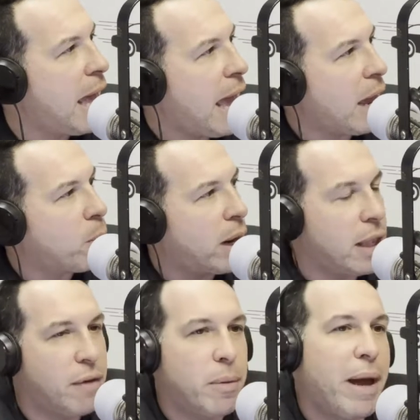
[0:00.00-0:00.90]
And what I
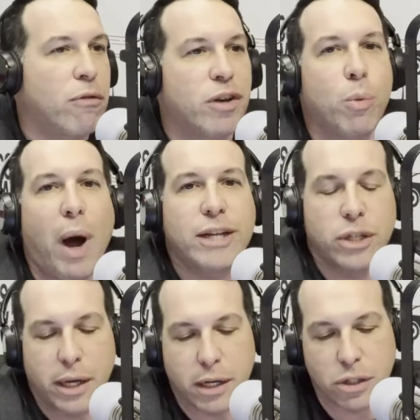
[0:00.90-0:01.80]
love about
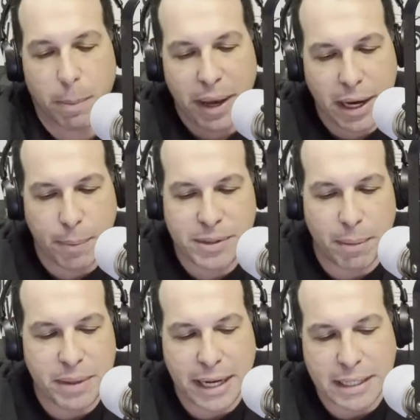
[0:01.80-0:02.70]
rewatching it is you pick up
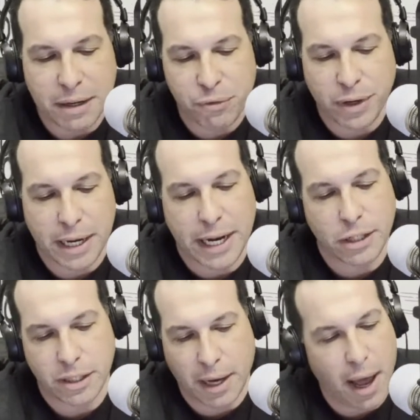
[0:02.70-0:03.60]
something different
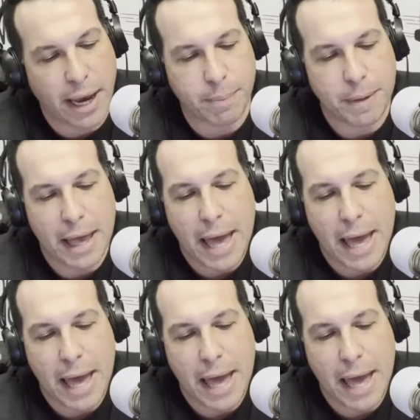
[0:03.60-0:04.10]
each time.